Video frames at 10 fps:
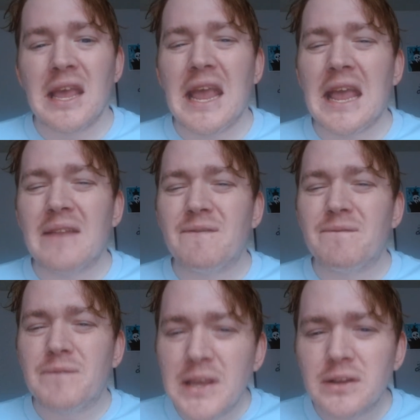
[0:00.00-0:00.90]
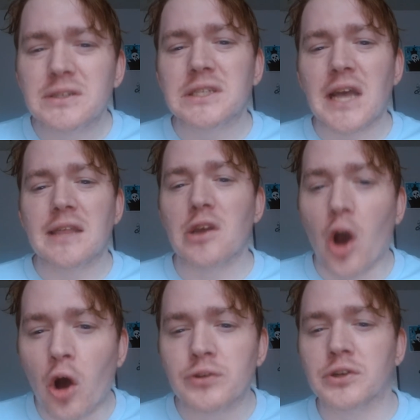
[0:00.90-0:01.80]
It feels like the
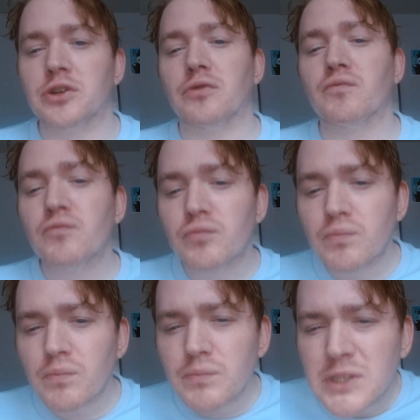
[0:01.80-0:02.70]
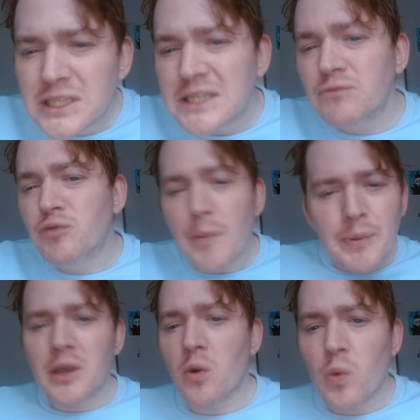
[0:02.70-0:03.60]
alters are
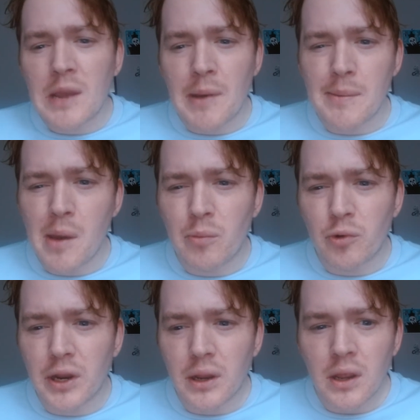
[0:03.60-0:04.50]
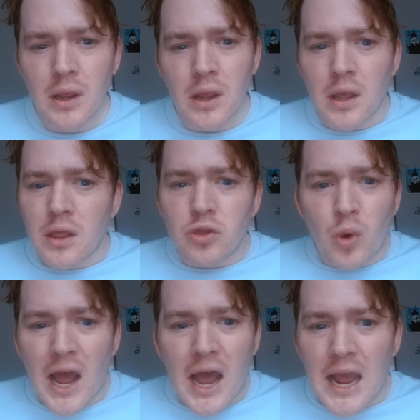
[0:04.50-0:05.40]
ripping away my memory,
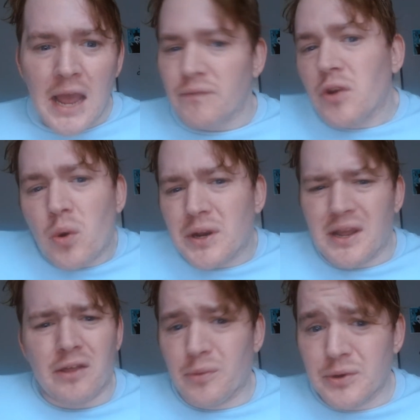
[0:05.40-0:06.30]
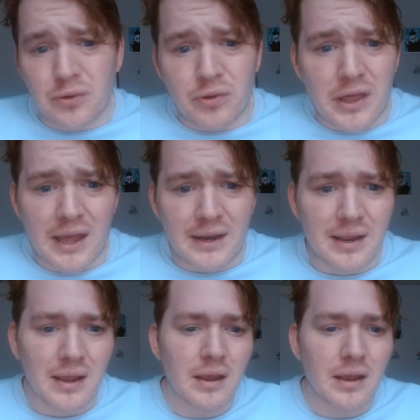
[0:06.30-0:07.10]
though I have no idea how they would do that.